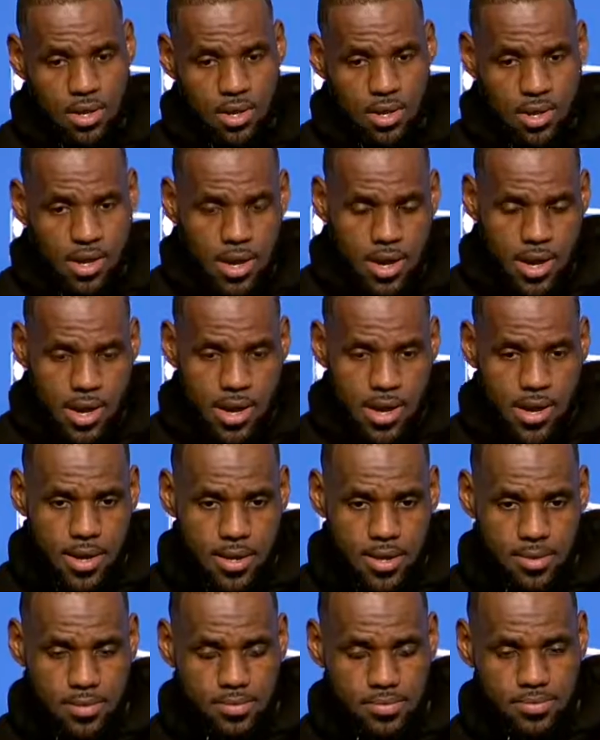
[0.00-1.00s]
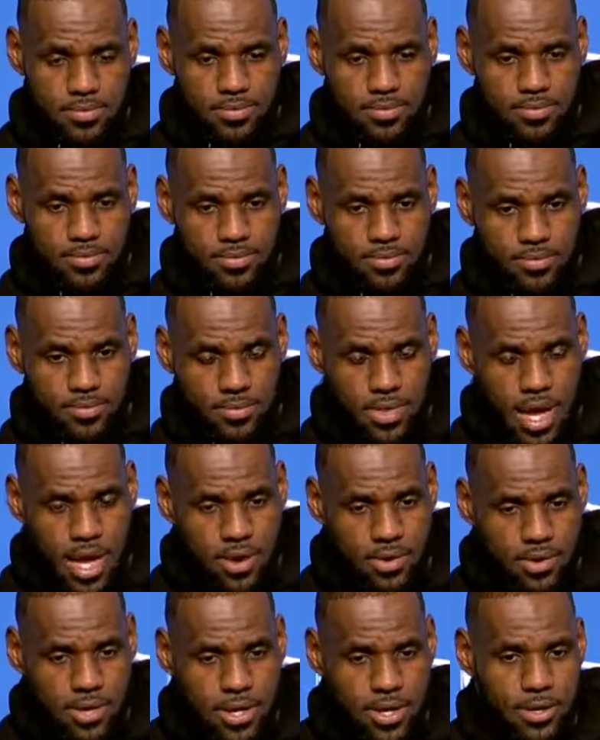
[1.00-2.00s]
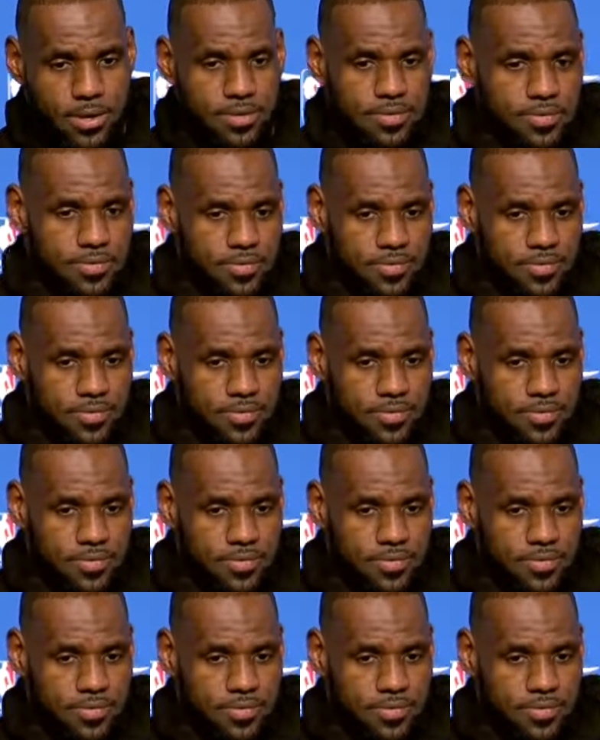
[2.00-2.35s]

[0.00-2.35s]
I don't know.